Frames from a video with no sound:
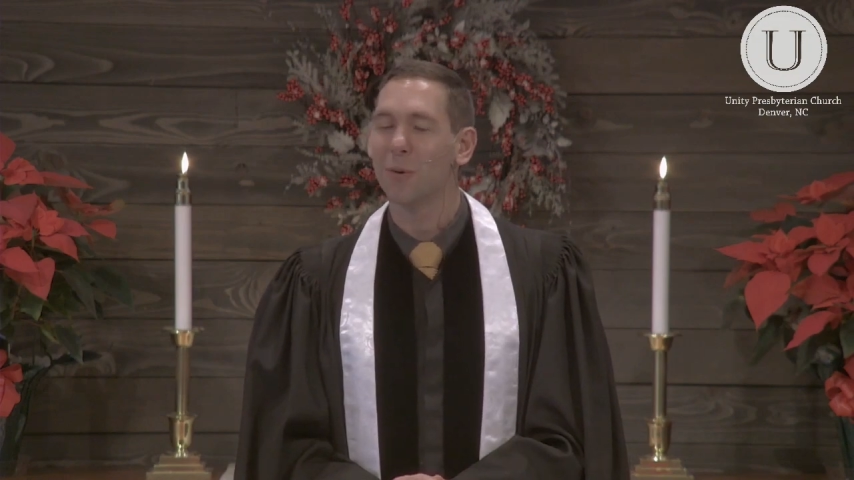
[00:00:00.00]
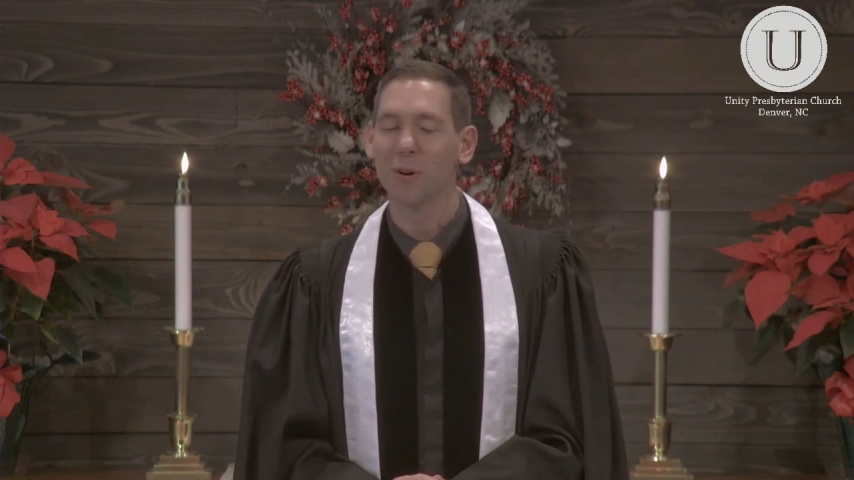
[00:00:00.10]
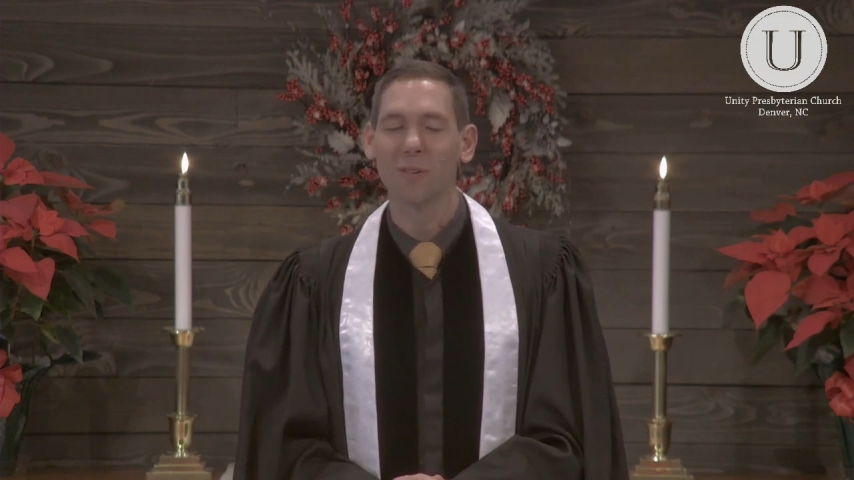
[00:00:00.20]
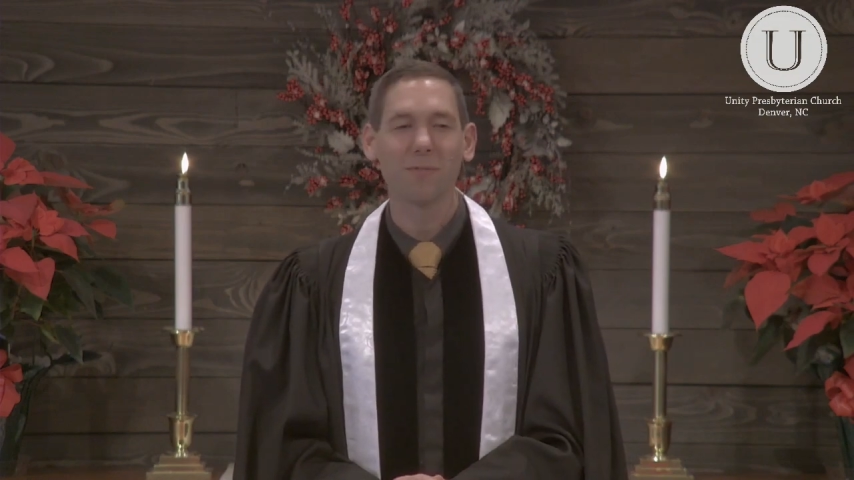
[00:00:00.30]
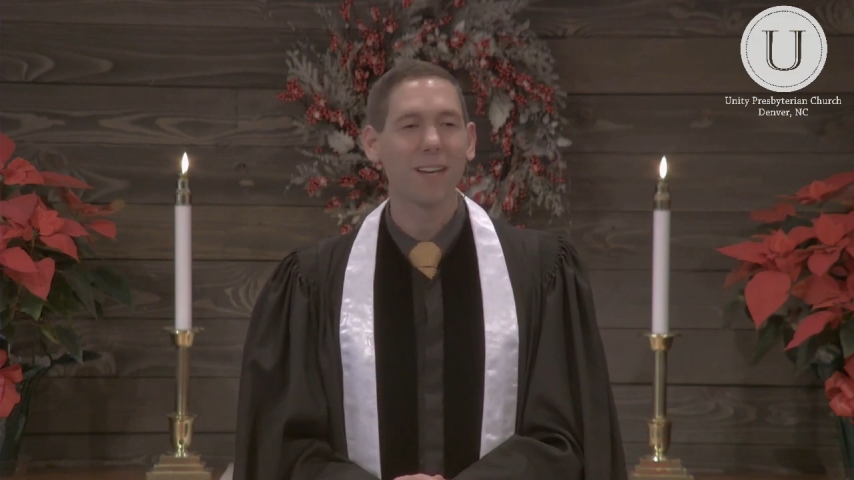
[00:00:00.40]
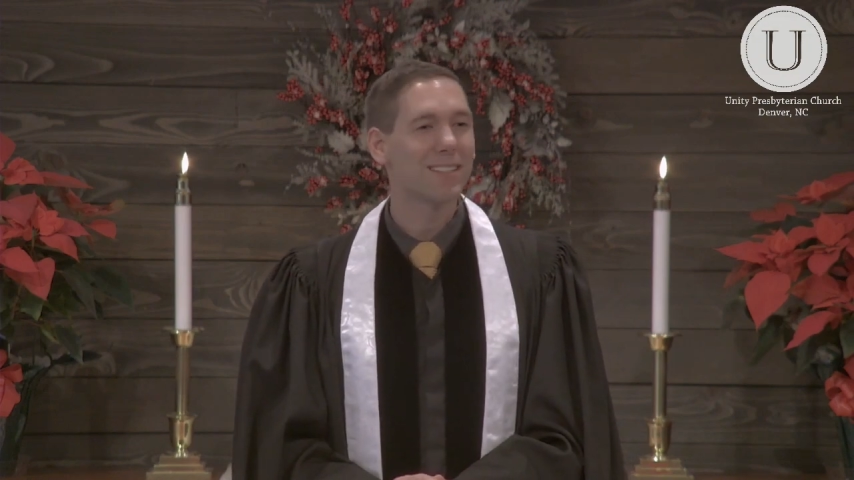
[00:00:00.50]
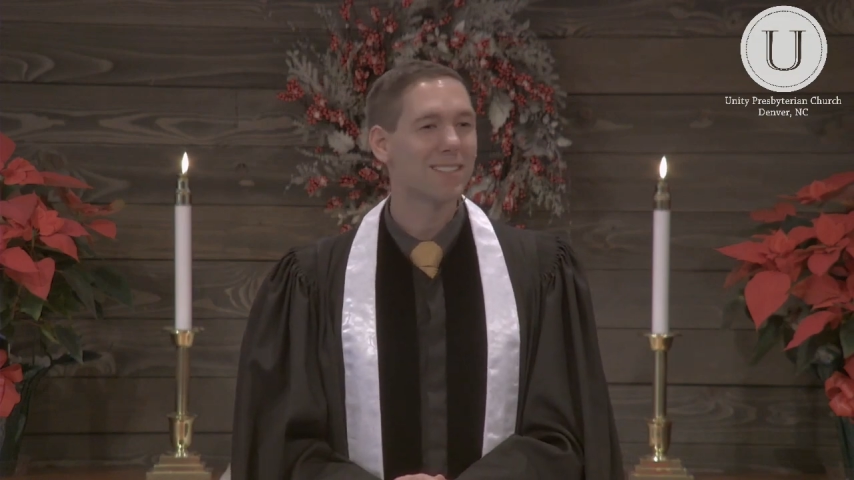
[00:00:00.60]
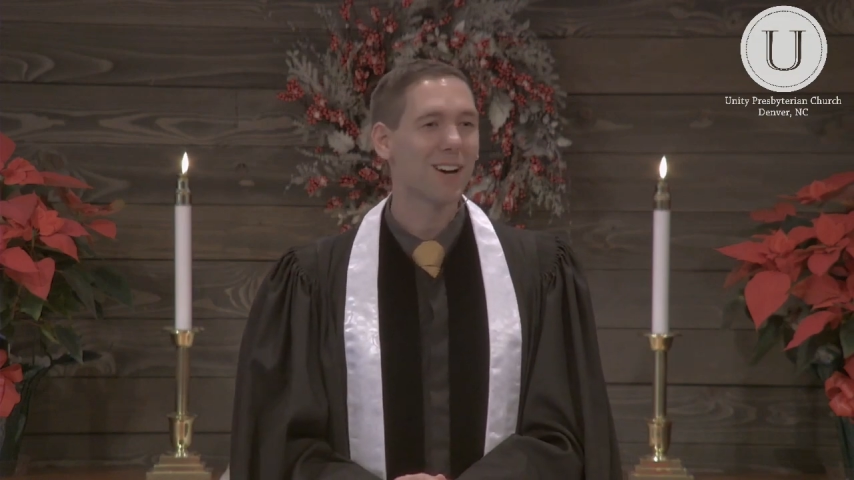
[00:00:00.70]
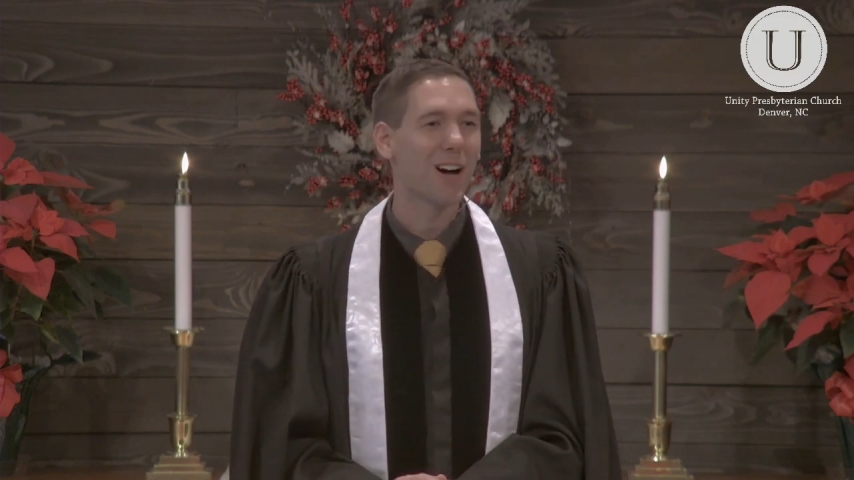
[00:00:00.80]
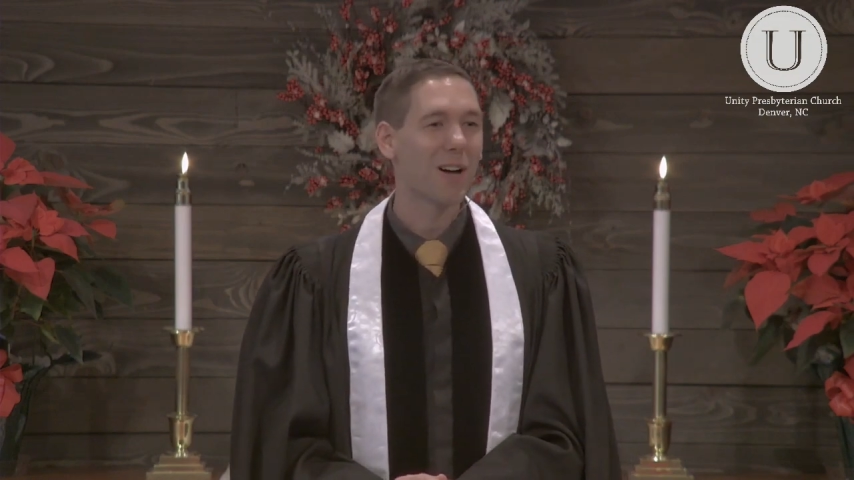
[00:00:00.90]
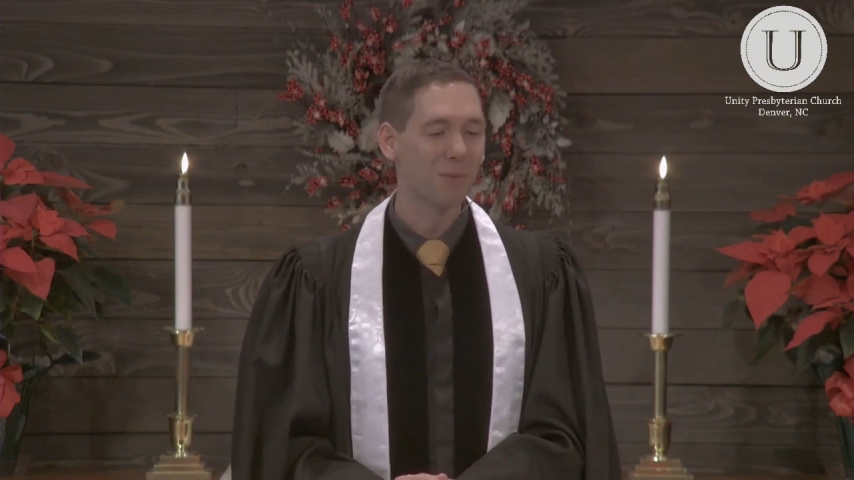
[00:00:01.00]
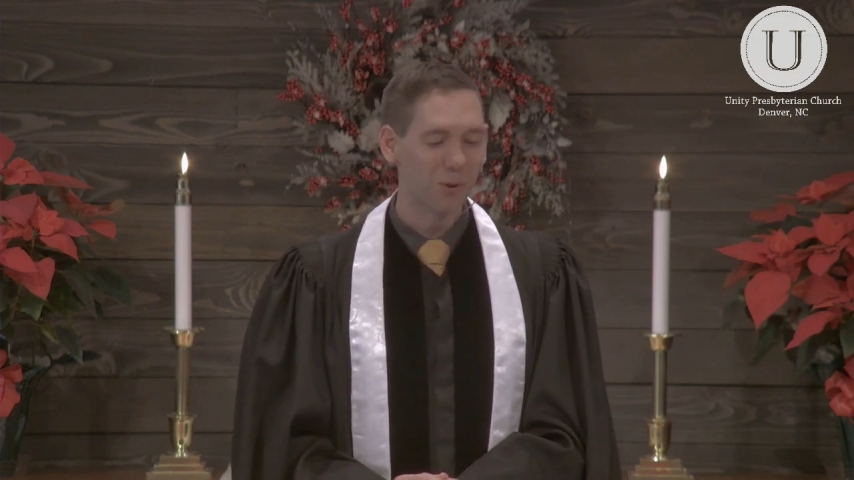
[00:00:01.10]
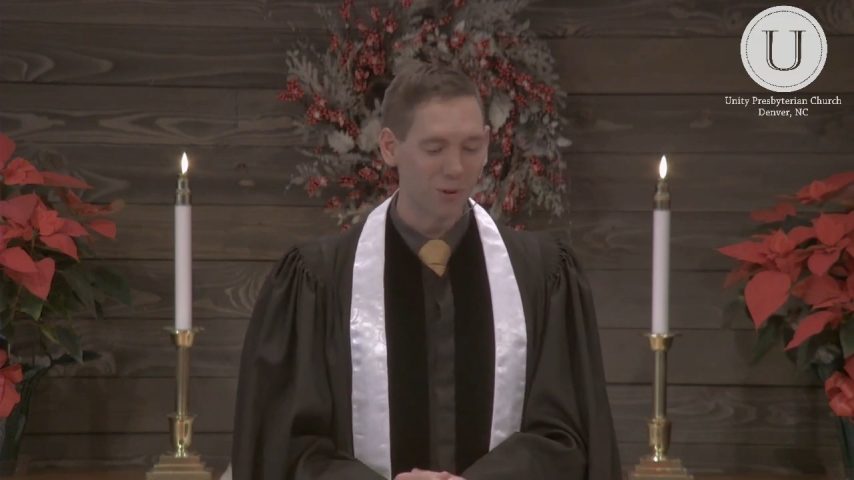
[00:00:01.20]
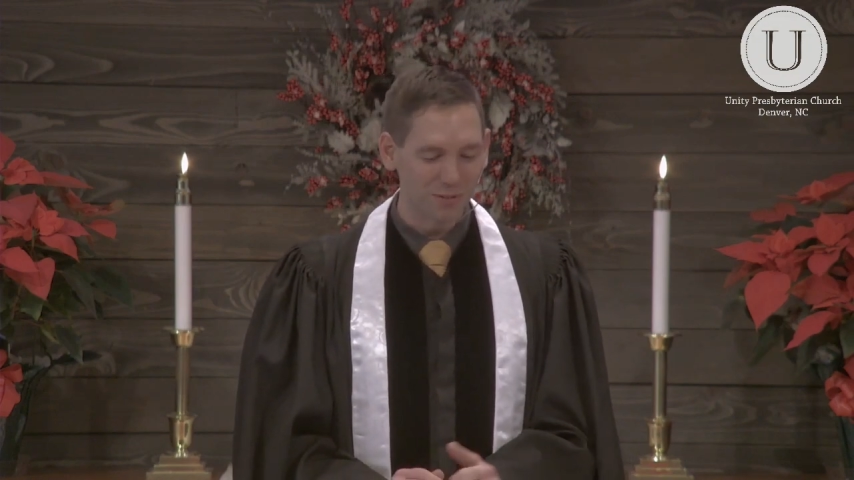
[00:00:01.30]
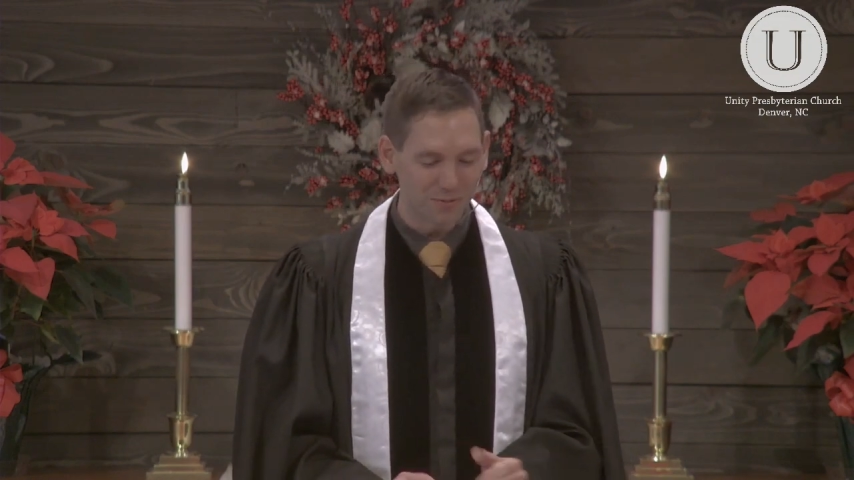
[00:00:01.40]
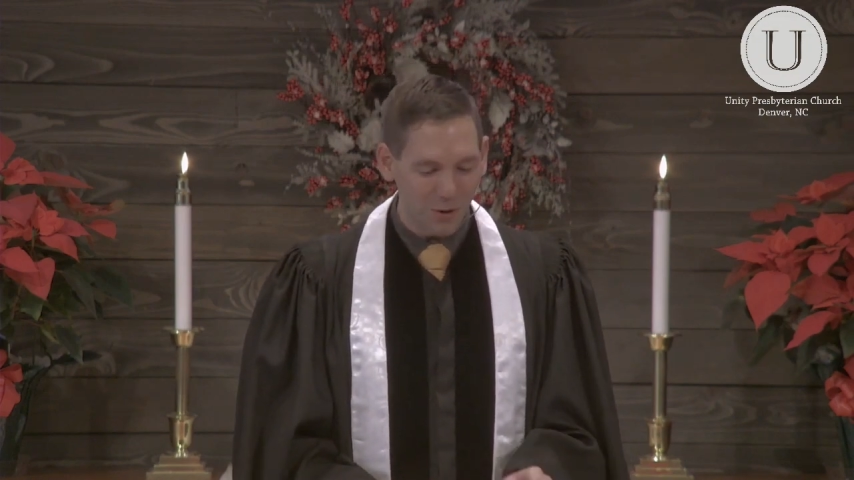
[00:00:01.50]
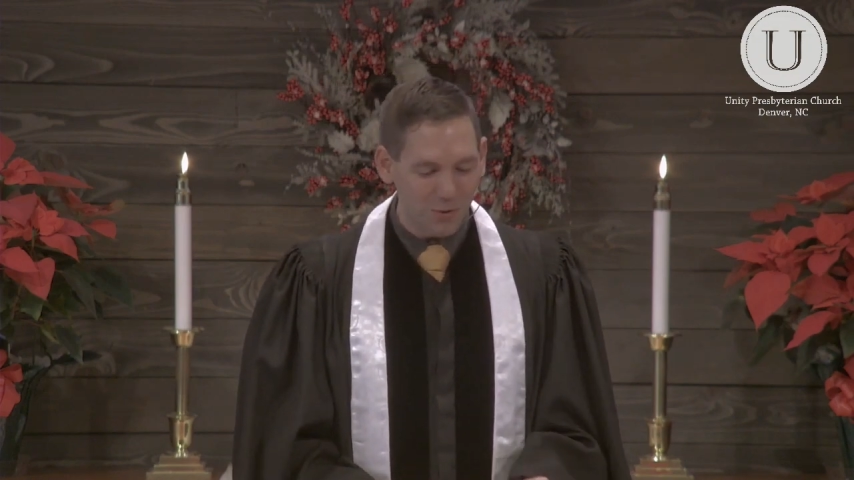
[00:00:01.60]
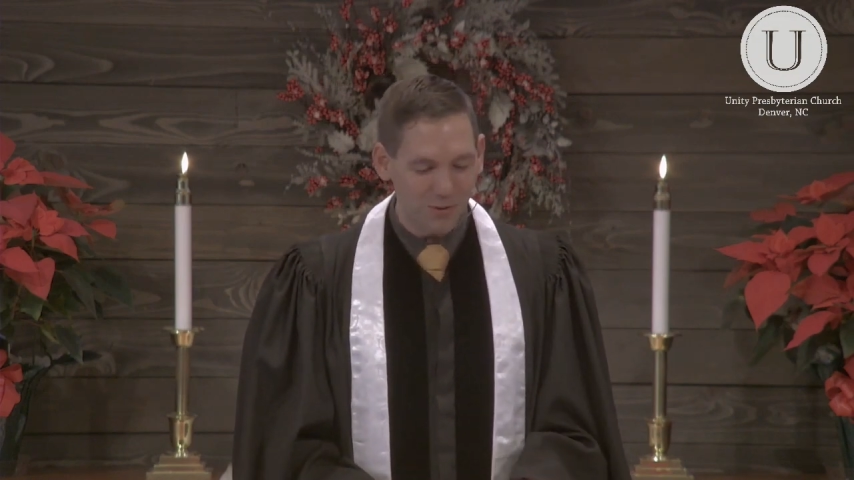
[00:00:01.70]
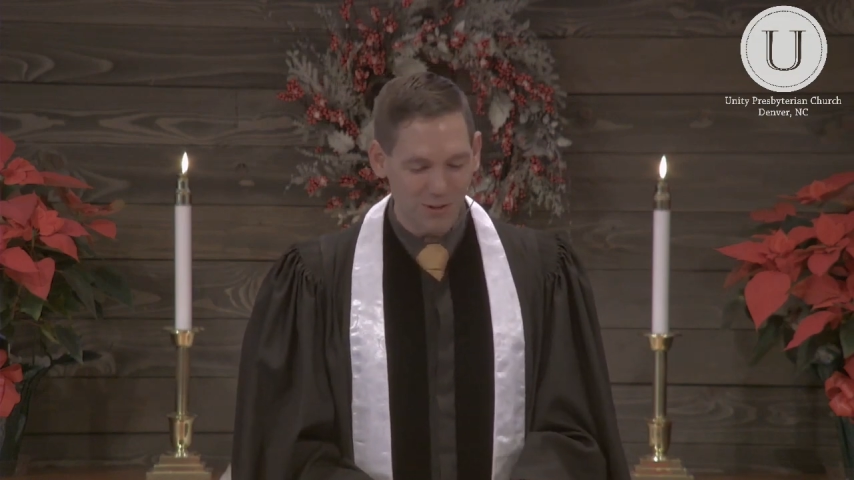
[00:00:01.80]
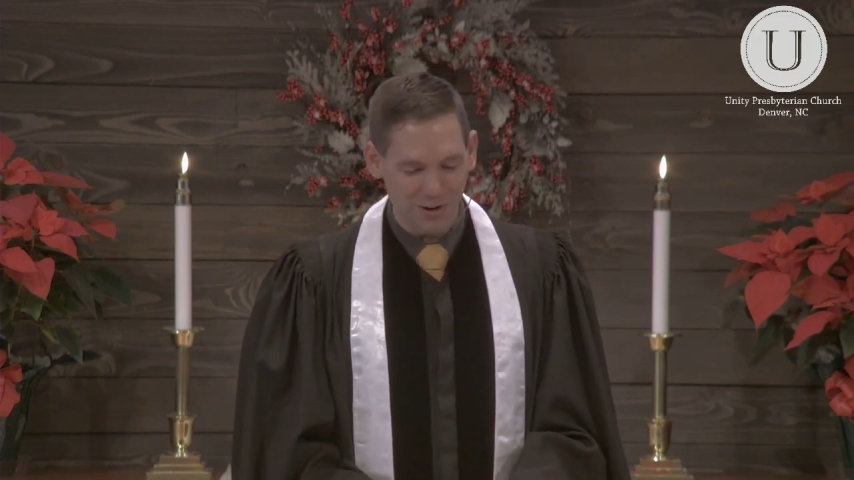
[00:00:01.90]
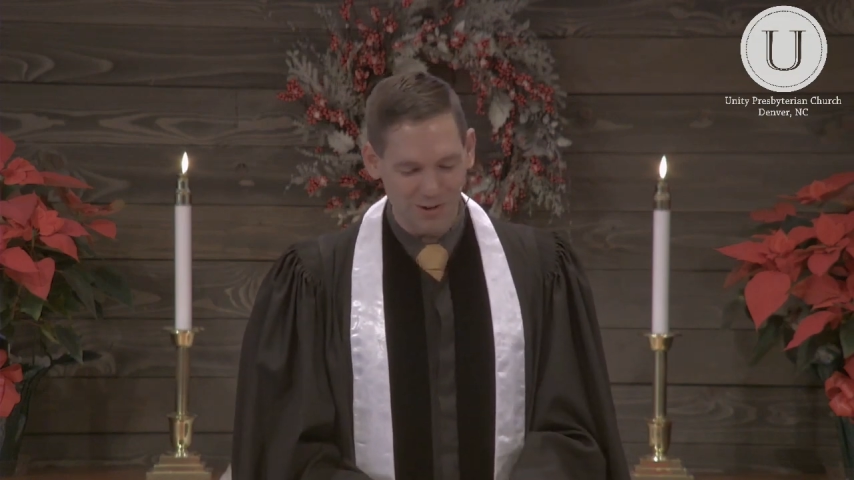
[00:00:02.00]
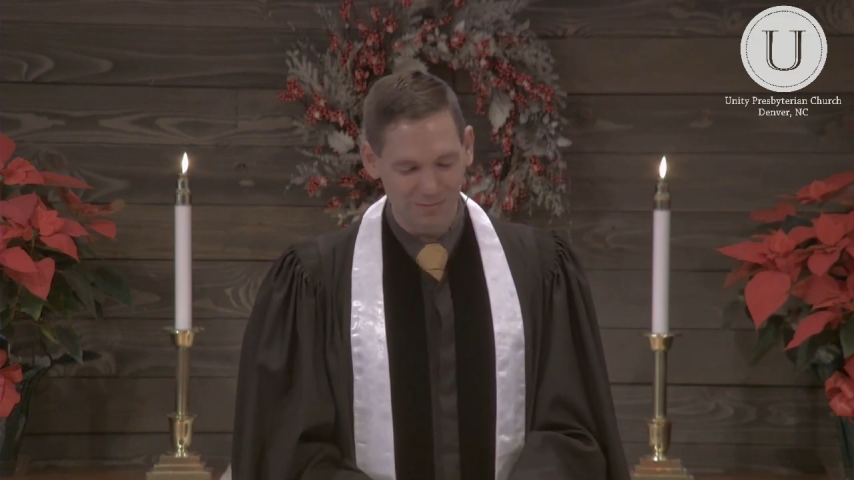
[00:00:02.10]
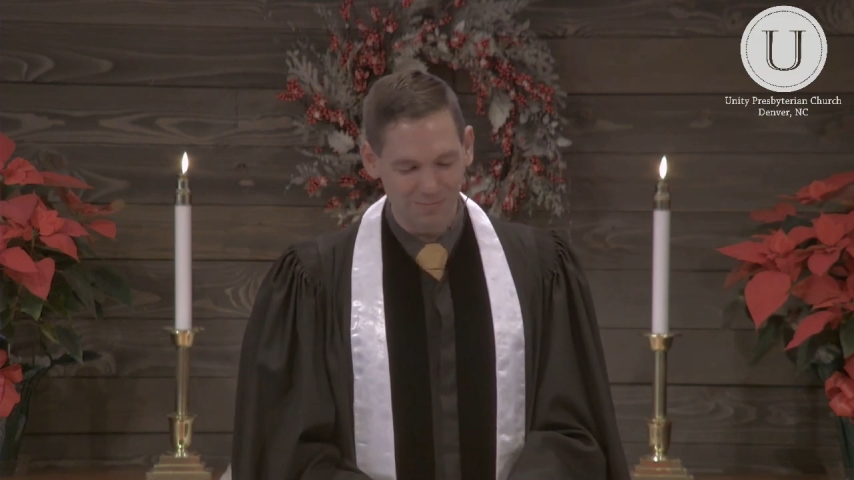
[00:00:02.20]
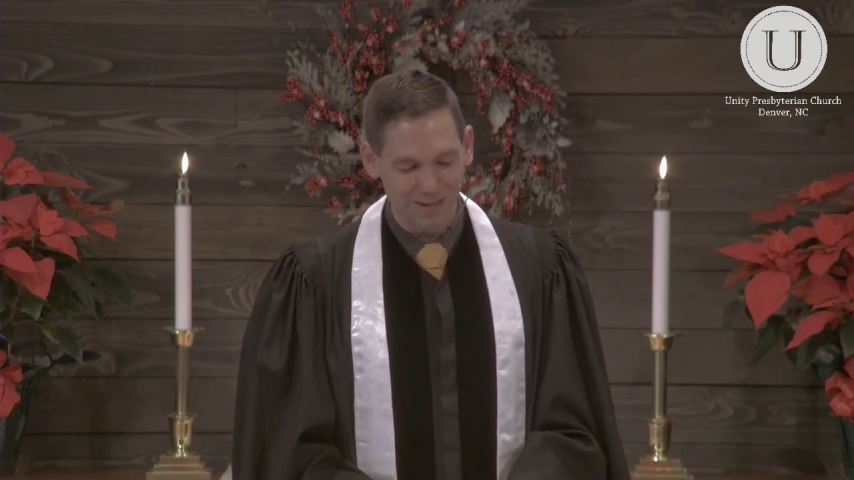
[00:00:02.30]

or a FaceTime or a phone call.